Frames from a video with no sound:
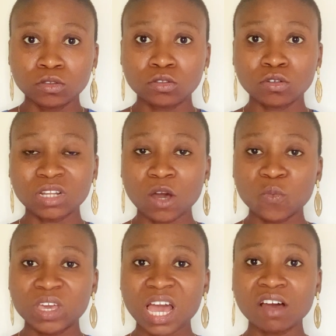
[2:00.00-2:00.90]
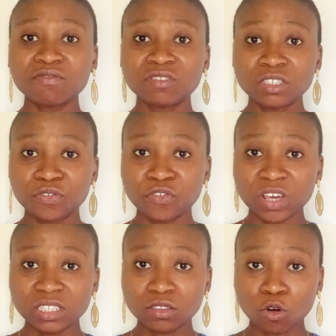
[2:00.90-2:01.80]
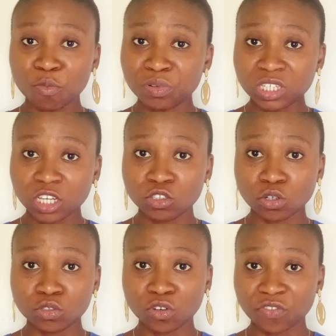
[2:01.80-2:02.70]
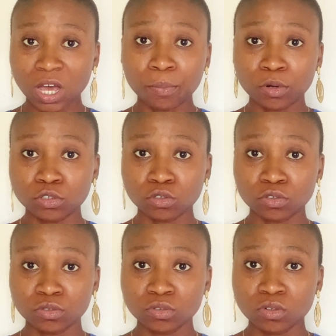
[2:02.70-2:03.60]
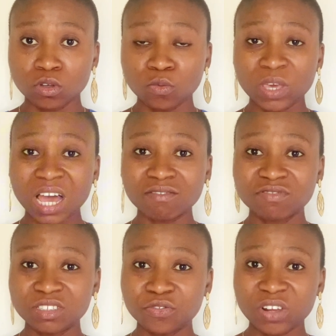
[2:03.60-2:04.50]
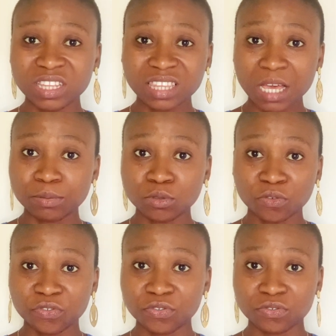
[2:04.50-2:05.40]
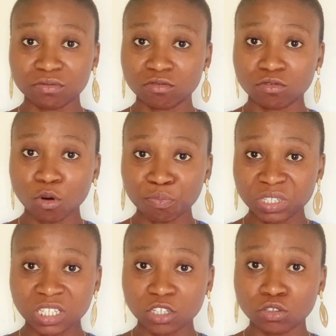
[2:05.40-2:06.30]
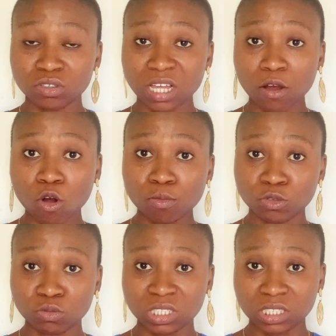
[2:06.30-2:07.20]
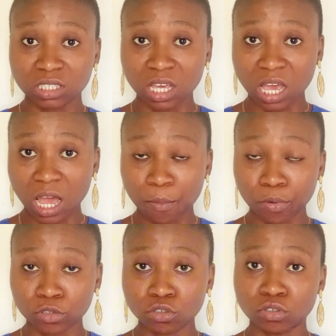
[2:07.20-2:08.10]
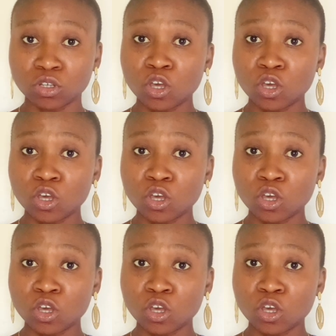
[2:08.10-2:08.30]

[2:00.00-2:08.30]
So now we have different complications of abortion. We have different types of complication that comes with abortion.